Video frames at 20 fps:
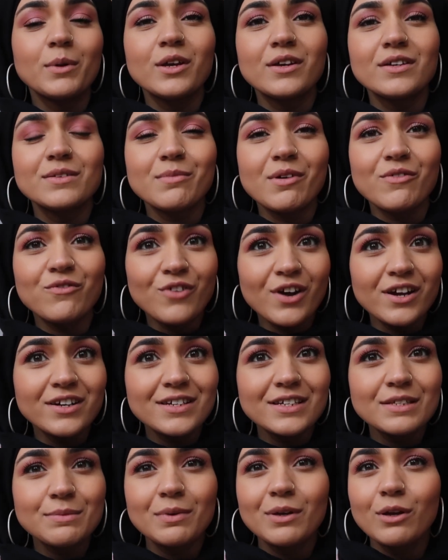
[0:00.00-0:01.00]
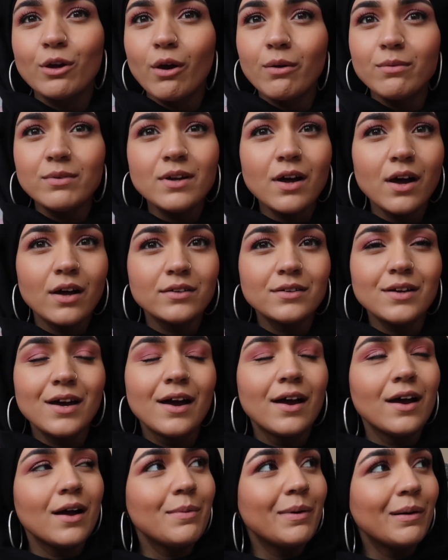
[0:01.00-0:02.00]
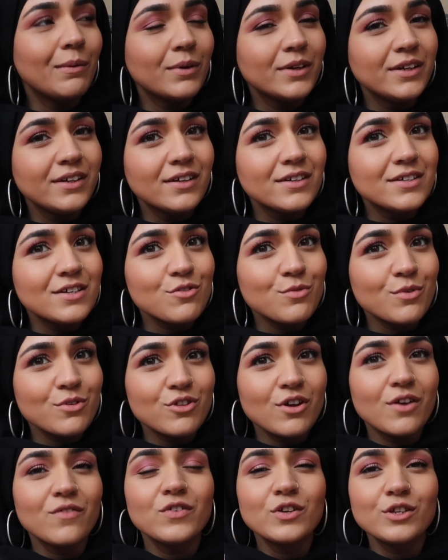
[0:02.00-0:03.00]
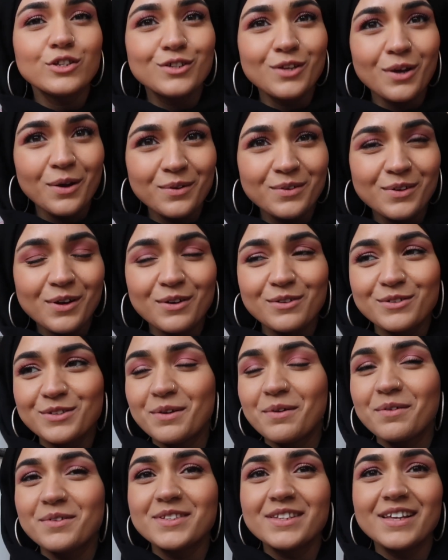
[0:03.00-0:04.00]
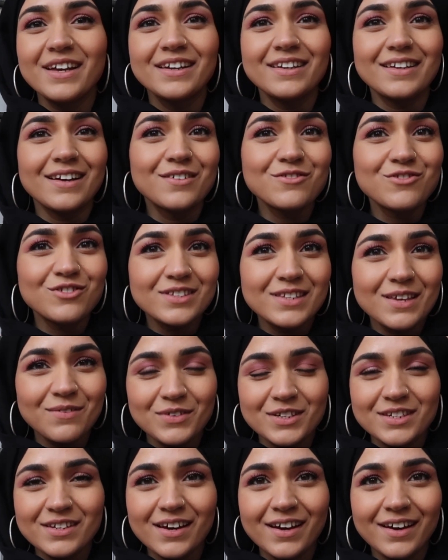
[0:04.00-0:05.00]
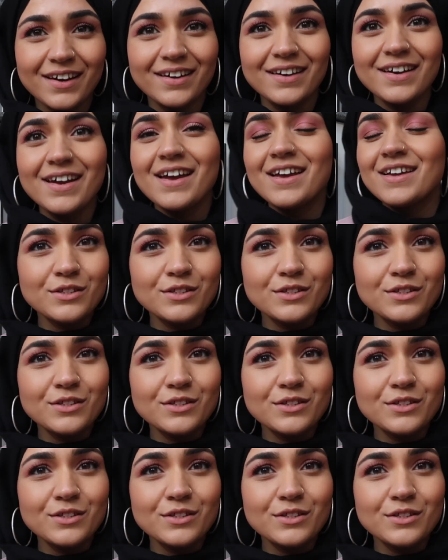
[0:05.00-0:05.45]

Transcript: because my friend has been going on about wanting a dishwasher for so long. So I was like, I'll just give it to her.